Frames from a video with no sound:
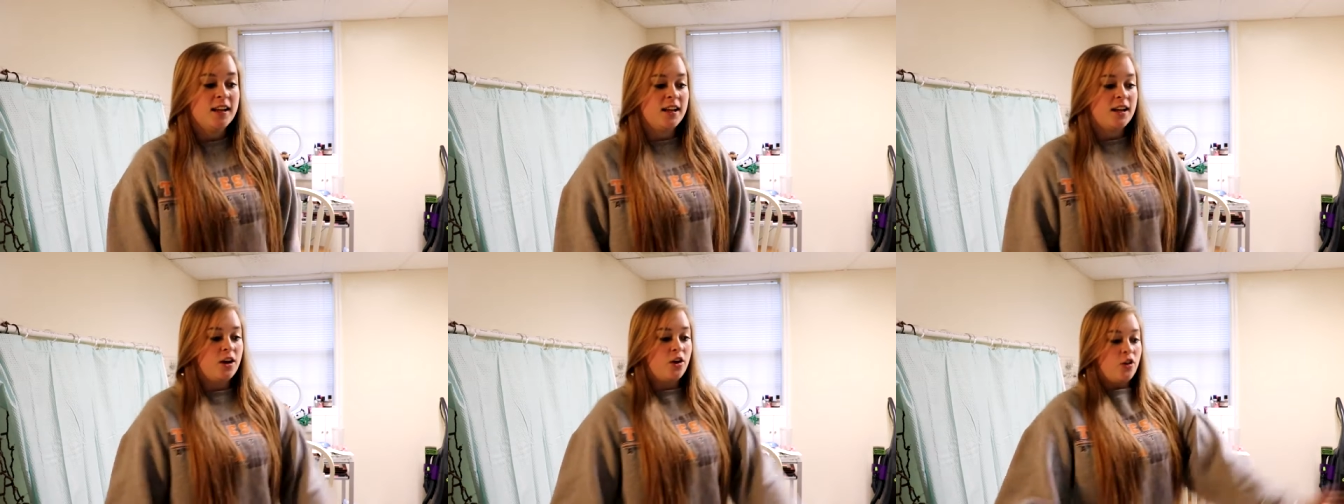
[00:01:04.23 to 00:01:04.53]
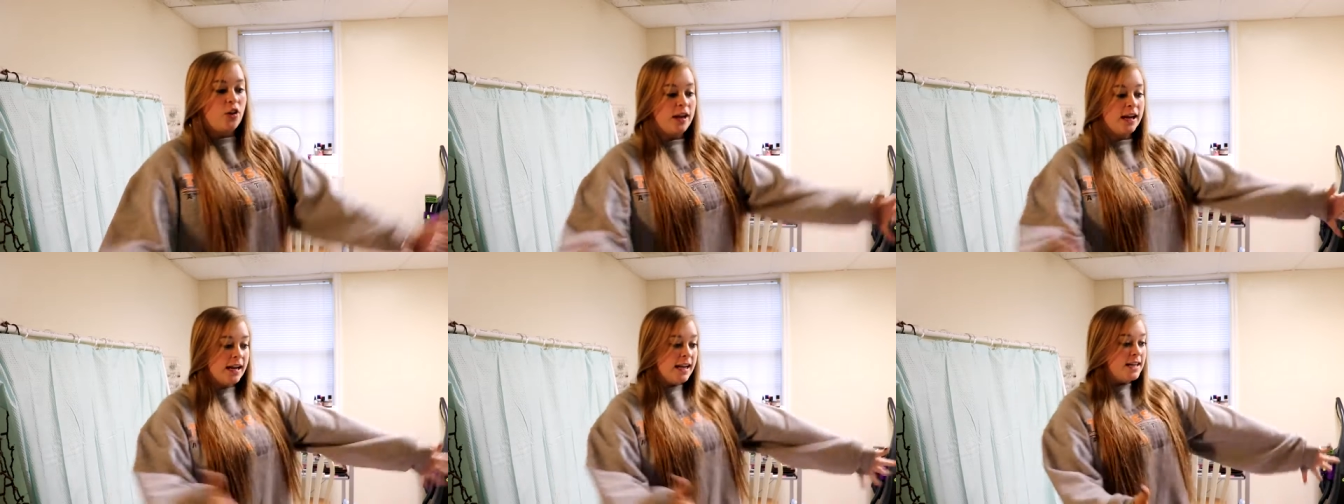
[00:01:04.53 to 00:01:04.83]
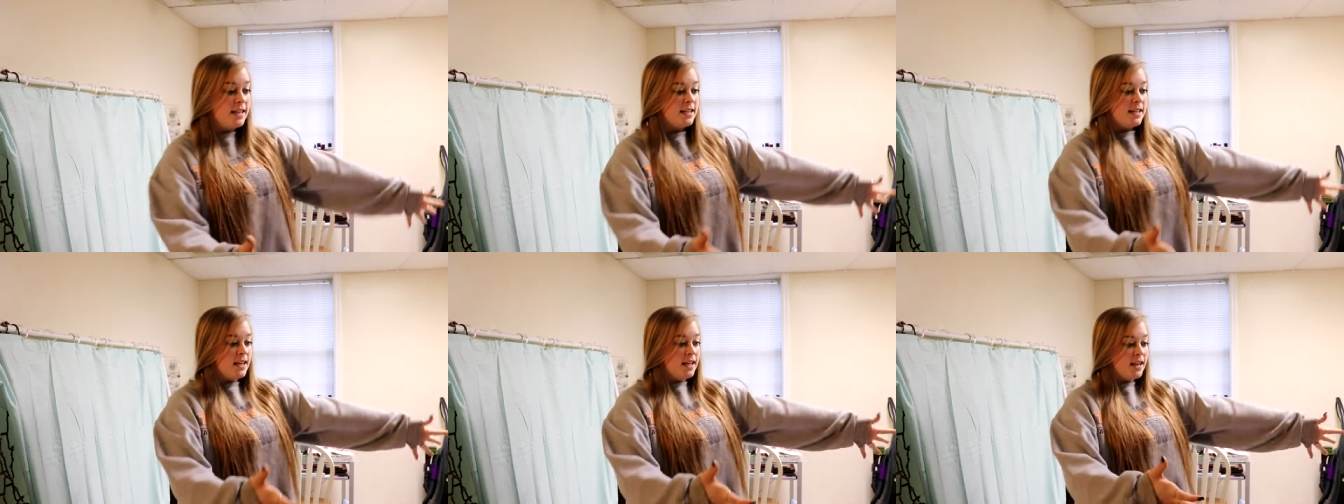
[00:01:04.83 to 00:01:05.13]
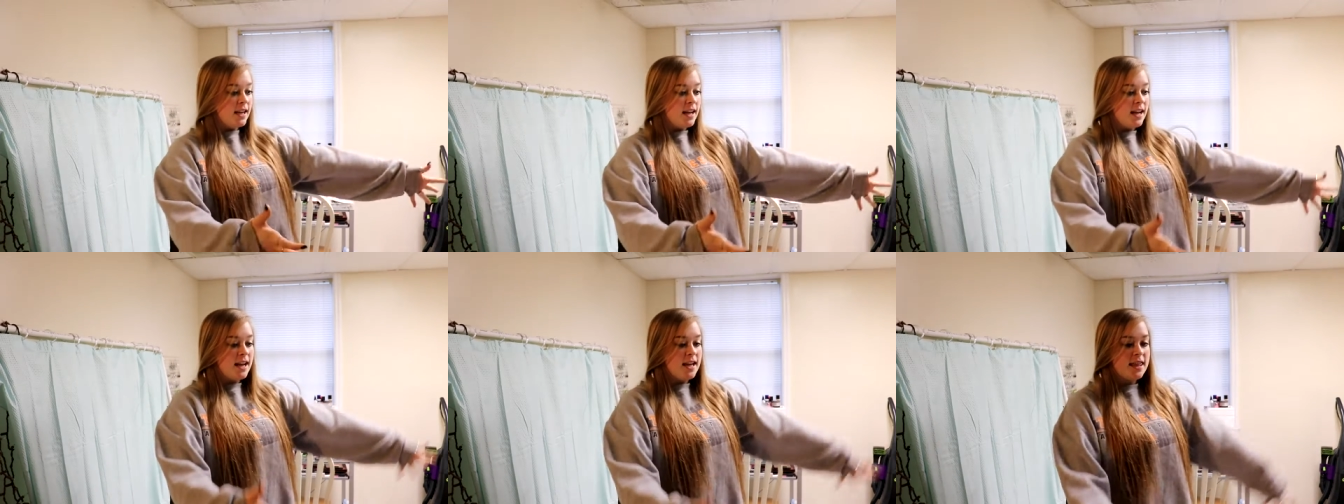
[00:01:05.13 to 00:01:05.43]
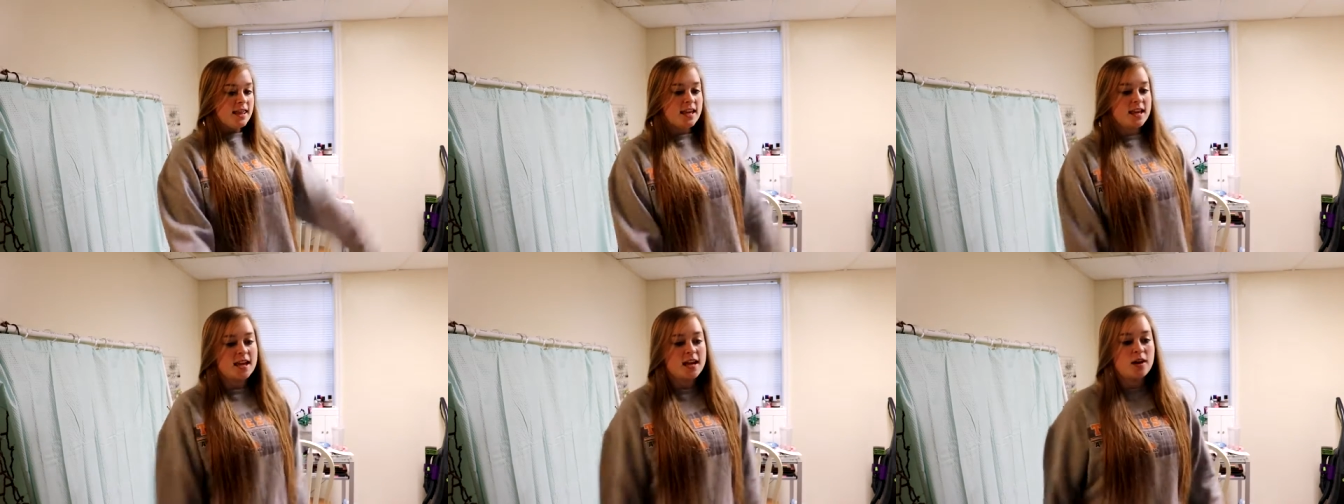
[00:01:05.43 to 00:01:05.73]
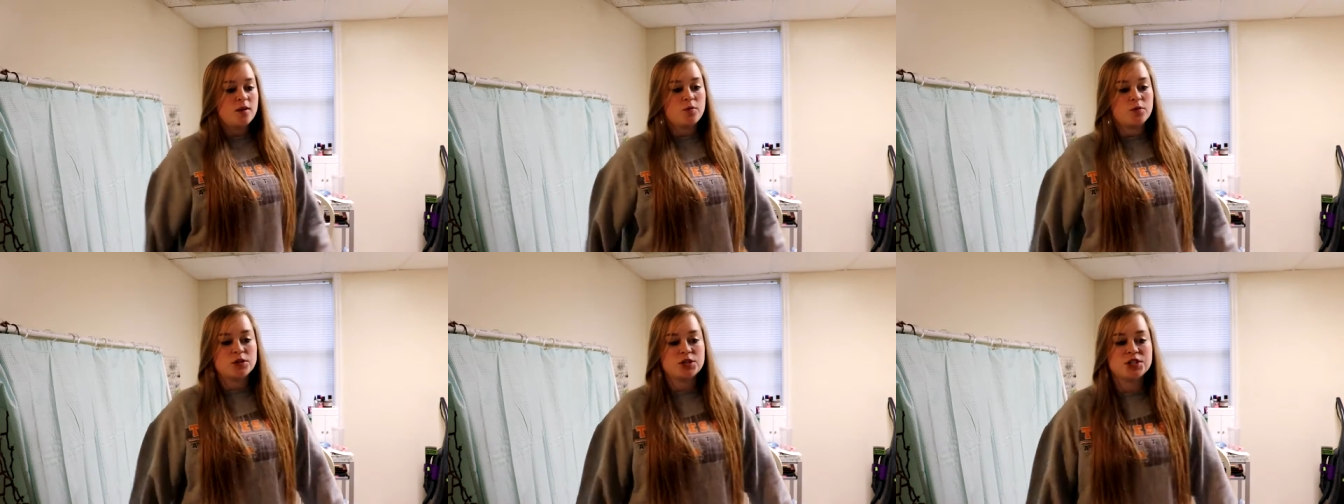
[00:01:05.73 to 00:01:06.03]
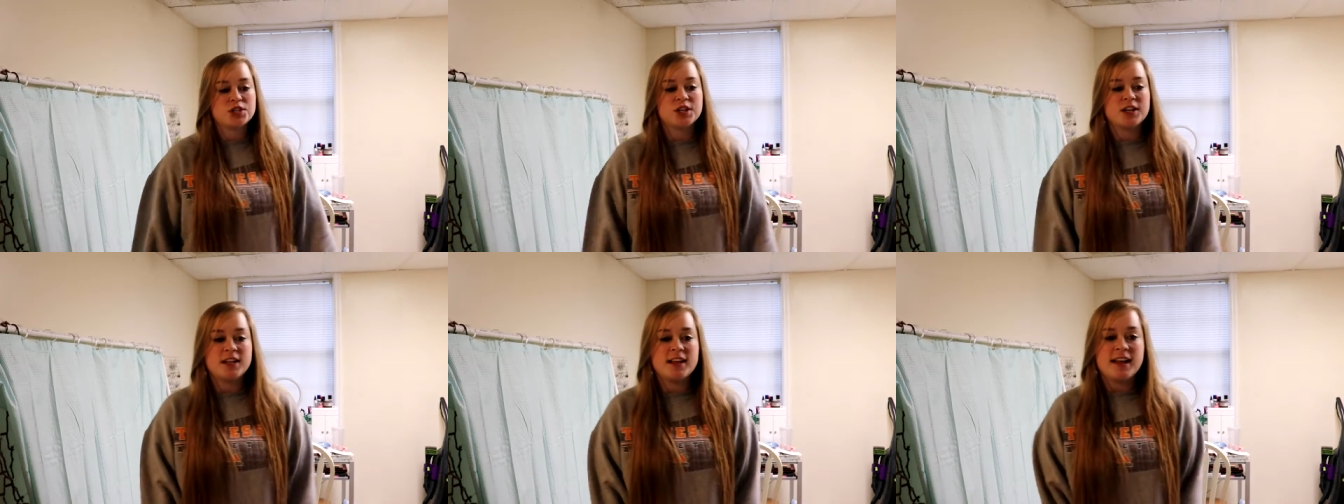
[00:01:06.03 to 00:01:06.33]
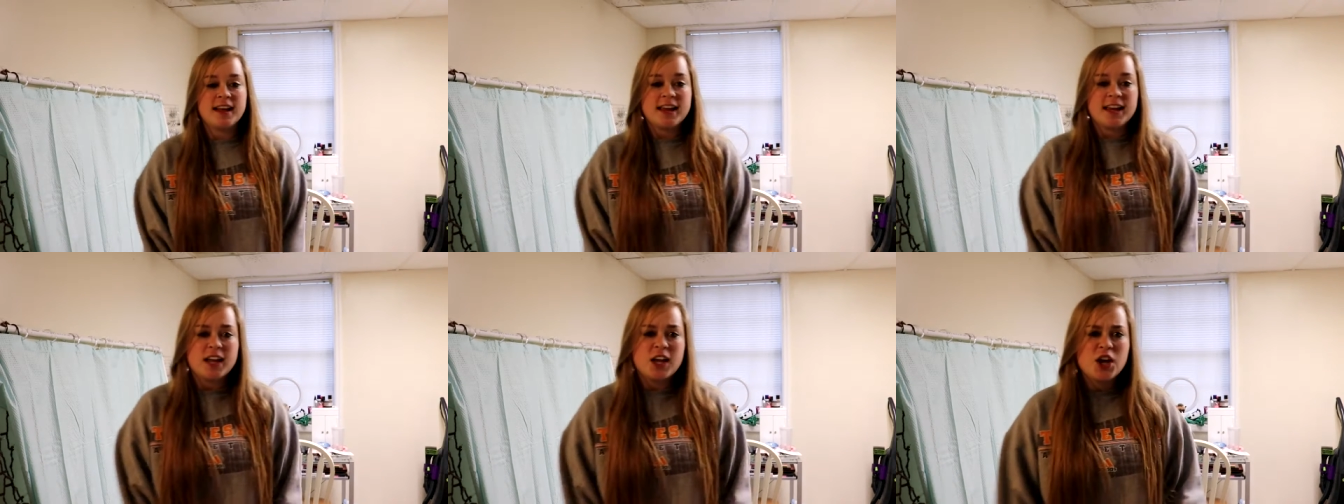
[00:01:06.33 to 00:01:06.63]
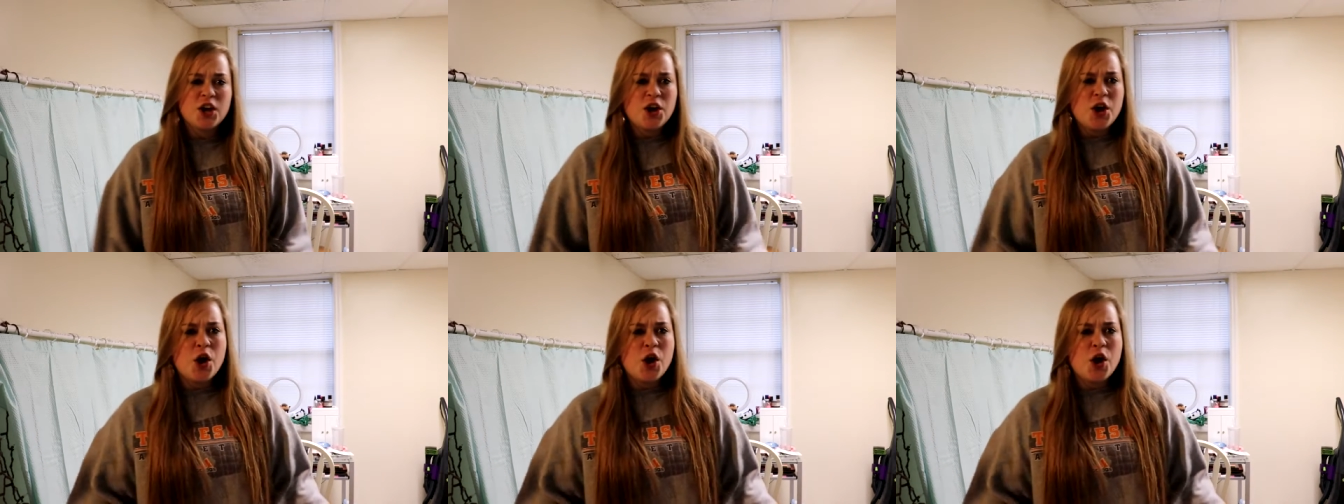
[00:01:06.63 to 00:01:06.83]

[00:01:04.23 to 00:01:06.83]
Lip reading: clean it, and then we're just gonna like